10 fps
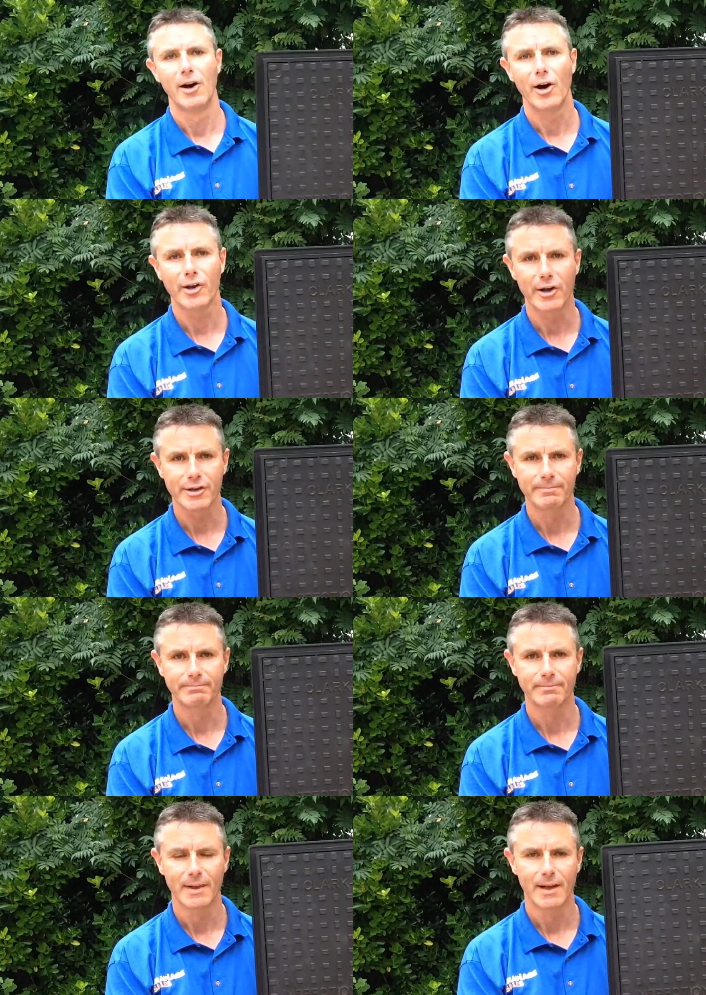Hi guys,
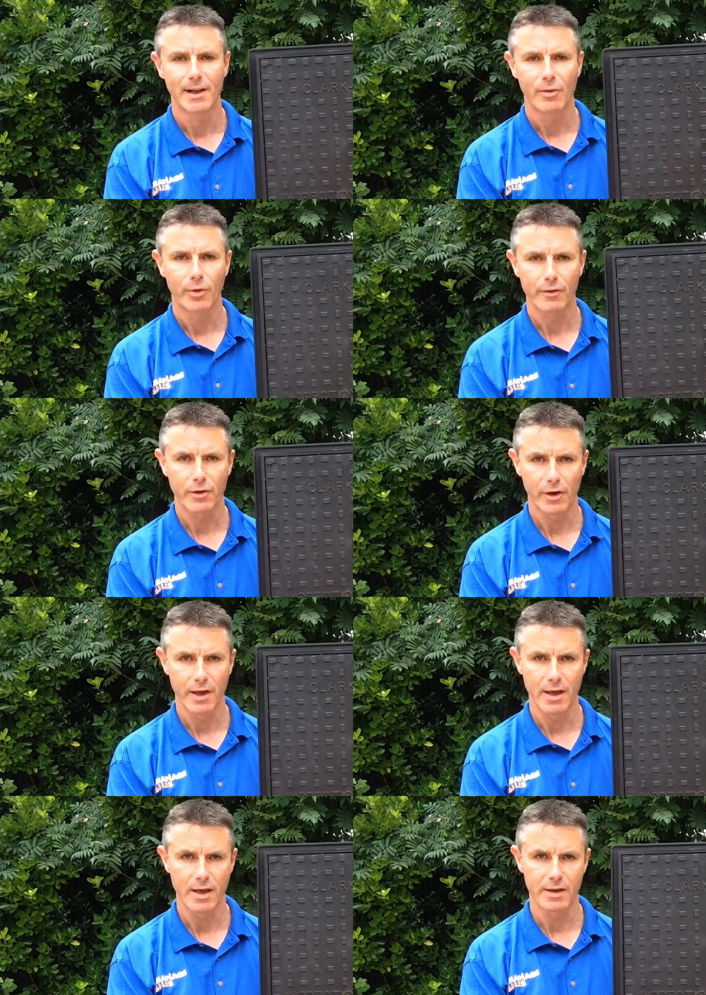what I've got
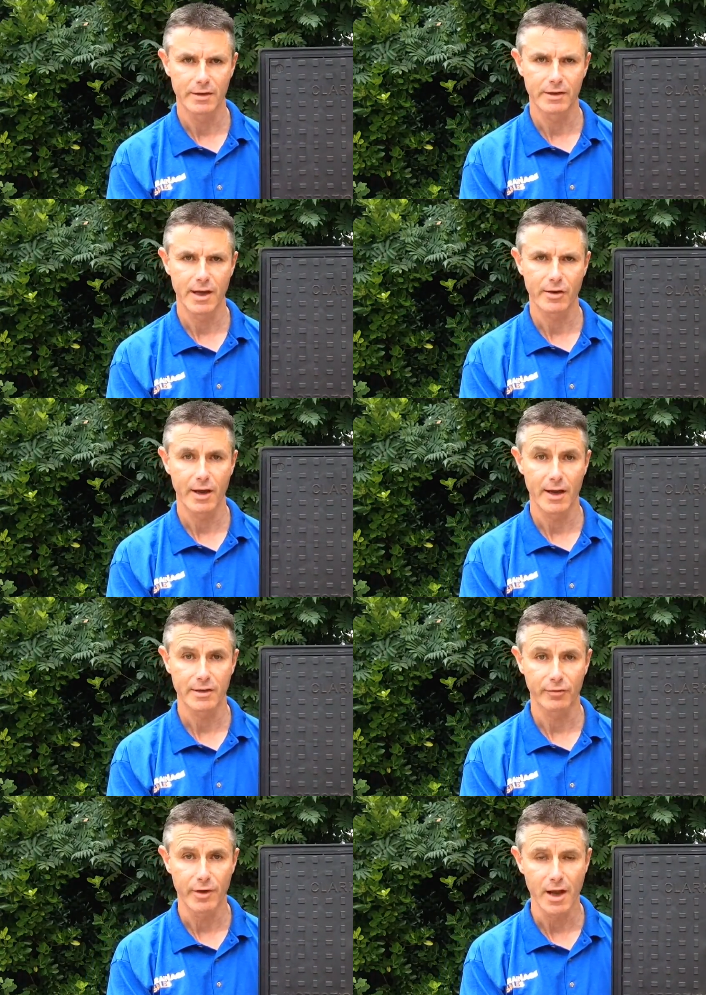here is the
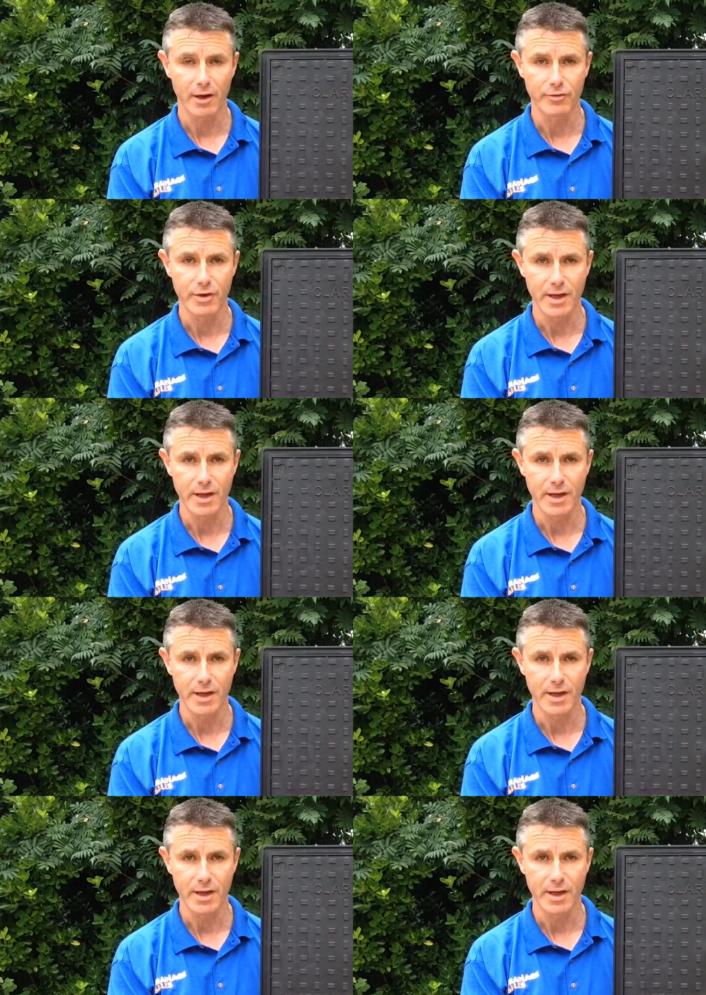CLKS 300